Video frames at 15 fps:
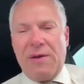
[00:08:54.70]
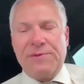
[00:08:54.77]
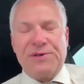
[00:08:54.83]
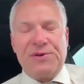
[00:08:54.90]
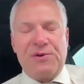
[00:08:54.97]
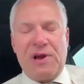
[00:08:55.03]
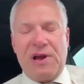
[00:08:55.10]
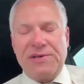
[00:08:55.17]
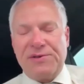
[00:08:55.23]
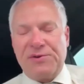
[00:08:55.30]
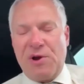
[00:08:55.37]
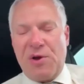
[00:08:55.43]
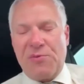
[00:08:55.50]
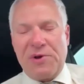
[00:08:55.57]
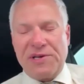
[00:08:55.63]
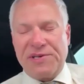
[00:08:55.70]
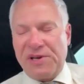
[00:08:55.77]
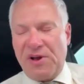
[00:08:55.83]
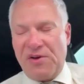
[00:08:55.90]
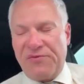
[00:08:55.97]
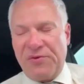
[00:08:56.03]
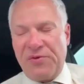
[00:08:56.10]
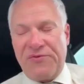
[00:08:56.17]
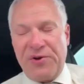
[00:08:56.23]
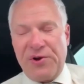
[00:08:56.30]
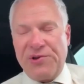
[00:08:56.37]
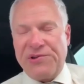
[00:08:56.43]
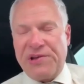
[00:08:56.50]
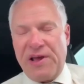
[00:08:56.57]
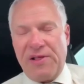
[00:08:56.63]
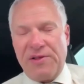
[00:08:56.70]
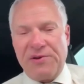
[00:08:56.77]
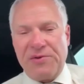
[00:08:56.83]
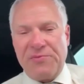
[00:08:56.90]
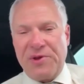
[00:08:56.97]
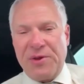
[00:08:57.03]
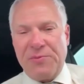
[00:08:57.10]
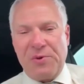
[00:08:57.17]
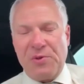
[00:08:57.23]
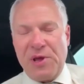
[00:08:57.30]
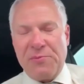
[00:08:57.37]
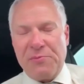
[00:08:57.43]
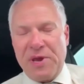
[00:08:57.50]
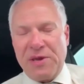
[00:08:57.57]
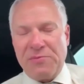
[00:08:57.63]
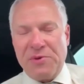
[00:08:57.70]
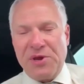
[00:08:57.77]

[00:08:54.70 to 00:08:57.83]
surround myself with very talented people that make